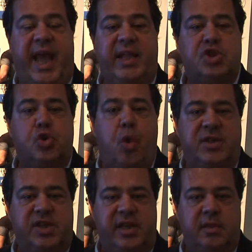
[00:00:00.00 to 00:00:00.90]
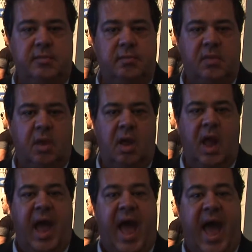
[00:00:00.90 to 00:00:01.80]
820
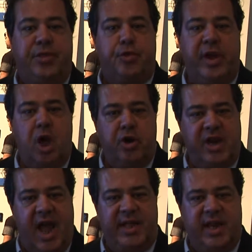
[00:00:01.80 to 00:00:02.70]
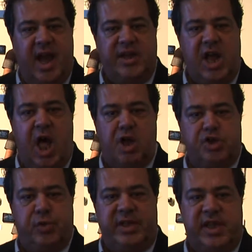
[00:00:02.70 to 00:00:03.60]
at
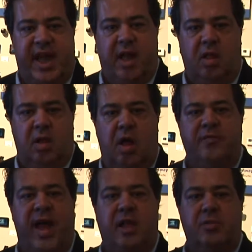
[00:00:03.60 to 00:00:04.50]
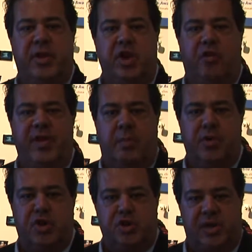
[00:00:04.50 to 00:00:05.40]
$399 retail, available in
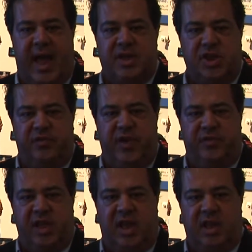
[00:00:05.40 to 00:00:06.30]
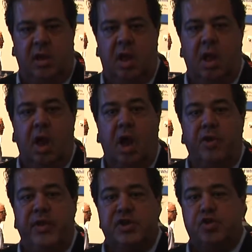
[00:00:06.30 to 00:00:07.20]
November 2015.
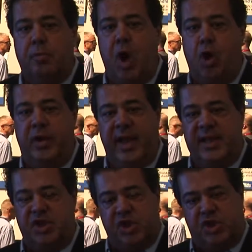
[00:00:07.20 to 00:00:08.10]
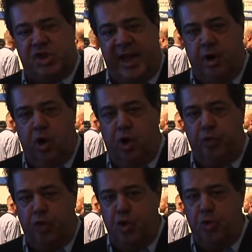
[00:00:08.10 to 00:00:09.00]
This remote is a single
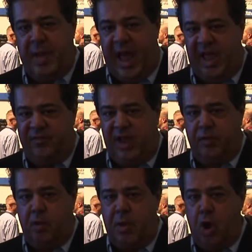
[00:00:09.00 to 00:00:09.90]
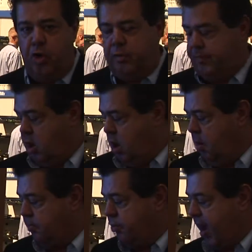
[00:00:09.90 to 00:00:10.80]
room AV remote,
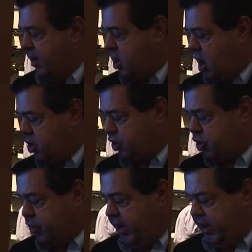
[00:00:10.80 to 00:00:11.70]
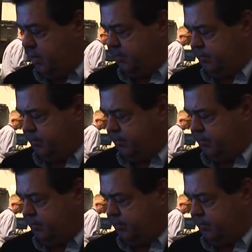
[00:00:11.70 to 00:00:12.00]
bright color screen.